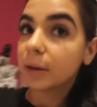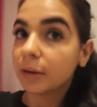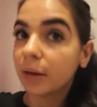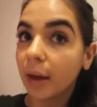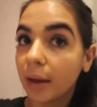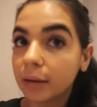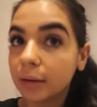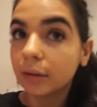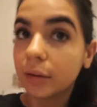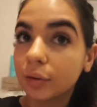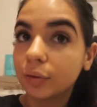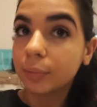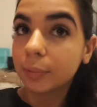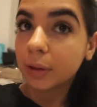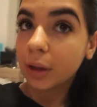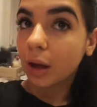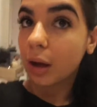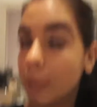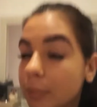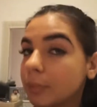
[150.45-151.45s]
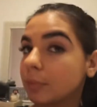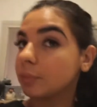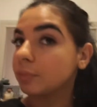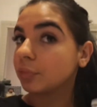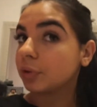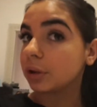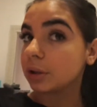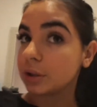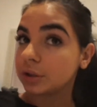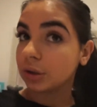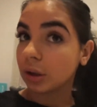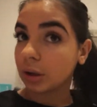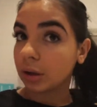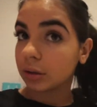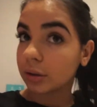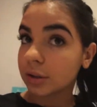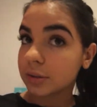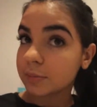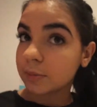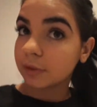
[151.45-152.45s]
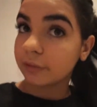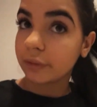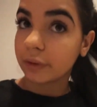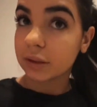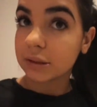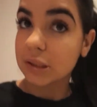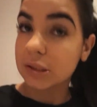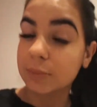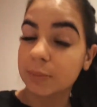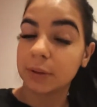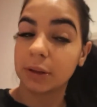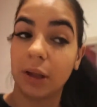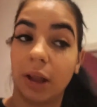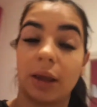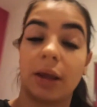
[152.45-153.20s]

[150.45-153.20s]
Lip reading: that it'll become really dark because my face has been